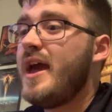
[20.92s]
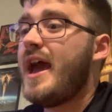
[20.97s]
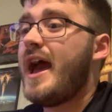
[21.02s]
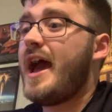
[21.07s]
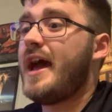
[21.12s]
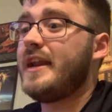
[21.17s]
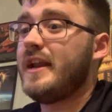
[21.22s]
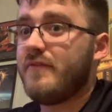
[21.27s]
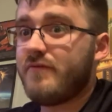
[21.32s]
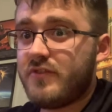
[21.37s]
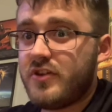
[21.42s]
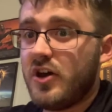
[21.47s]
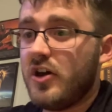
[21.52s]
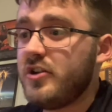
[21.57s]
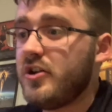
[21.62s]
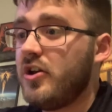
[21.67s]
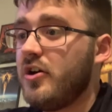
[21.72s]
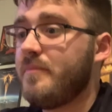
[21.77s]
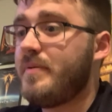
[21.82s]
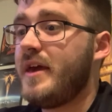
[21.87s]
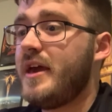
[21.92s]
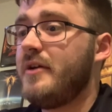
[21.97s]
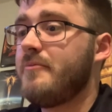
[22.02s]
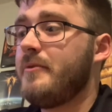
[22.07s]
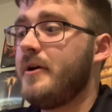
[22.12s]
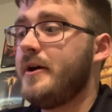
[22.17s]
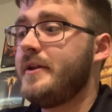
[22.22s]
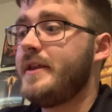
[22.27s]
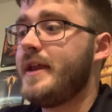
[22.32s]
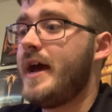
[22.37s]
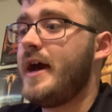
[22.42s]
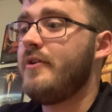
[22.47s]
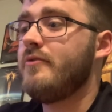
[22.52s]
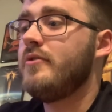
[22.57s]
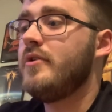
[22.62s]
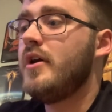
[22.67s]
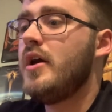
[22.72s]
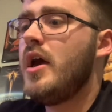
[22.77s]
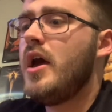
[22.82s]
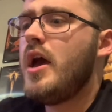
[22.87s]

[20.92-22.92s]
and I've got it up here right now.